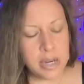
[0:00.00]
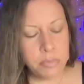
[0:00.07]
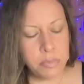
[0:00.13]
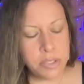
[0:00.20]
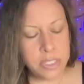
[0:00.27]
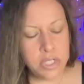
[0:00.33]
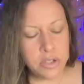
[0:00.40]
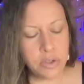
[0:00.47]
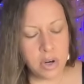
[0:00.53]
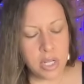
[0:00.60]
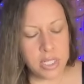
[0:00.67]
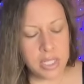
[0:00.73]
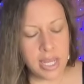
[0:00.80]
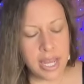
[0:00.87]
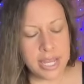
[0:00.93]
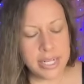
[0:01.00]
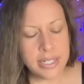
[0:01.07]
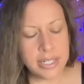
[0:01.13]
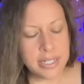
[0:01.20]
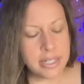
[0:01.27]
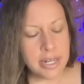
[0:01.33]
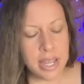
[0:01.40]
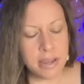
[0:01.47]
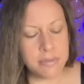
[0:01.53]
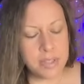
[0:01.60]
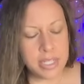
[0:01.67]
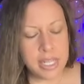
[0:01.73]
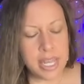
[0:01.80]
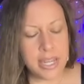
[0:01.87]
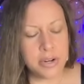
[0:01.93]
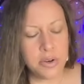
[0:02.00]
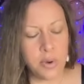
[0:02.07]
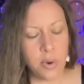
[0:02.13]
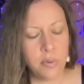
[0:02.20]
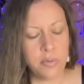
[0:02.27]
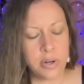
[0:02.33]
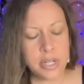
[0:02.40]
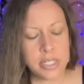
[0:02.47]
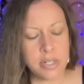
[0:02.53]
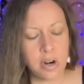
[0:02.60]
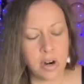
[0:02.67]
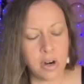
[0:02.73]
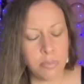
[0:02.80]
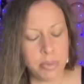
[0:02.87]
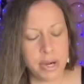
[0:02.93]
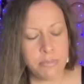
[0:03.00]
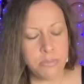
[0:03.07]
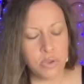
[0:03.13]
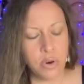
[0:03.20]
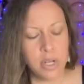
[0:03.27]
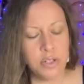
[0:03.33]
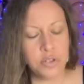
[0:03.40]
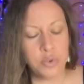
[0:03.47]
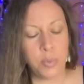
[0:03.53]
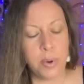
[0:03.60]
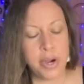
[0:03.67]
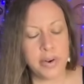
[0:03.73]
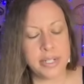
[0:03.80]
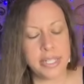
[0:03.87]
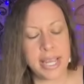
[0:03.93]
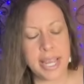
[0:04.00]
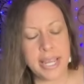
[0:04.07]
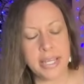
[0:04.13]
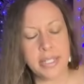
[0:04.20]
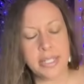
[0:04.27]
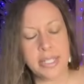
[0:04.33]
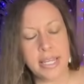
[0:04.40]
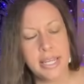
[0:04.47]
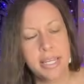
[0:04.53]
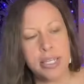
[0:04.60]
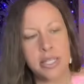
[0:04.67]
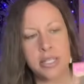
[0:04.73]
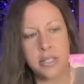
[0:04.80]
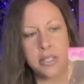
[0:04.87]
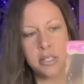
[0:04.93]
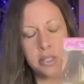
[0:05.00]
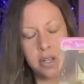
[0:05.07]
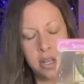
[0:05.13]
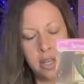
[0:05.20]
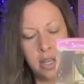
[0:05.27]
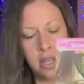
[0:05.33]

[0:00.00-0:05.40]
I'm really drawn. The guy doesn't have his hand over his heart, but I'm drawn to where his hand is.